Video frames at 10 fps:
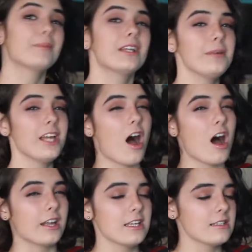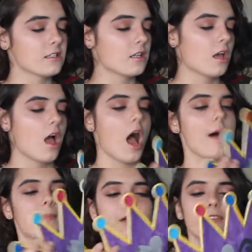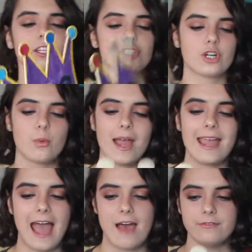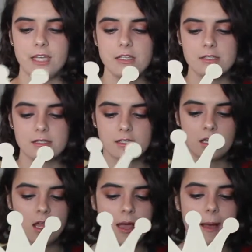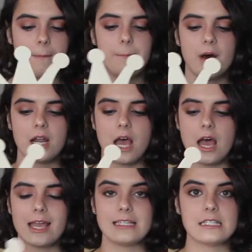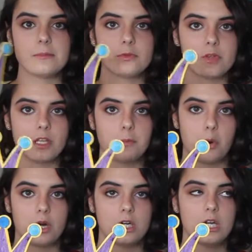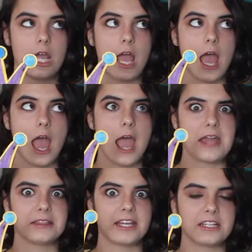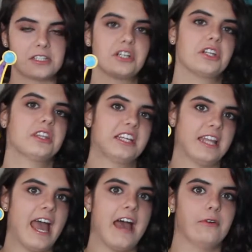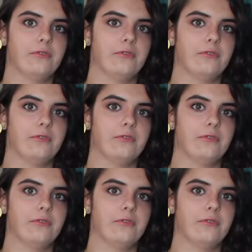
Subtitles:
gonna be honest, I'm not really sure why I have this, but it seems really important and like it's a good thing to have.